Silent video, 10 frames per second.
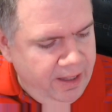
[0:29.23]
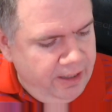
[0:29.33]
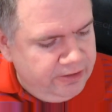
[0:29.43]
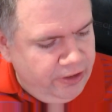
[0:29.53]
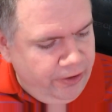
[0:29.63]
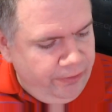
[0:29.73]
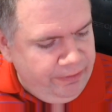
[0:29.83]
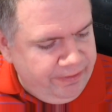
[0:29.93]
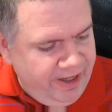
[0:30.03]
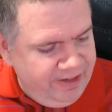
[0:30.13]
So
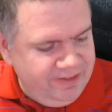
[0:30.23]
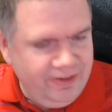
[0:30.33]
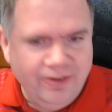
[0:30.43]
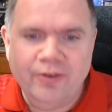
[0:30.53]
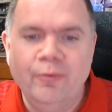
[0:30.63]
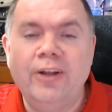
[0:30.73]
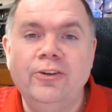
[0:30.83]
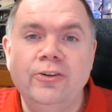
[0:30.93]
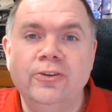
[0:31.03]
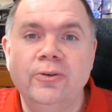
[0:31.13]
we've got way
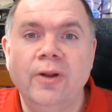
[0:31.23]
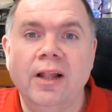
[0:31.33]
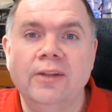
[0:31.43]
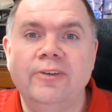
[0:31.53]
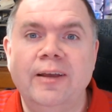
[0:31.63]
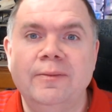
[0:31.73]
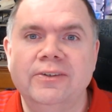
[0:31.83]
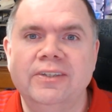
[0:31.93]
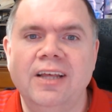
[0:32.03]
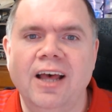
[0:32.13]
too soon Hall of Famers,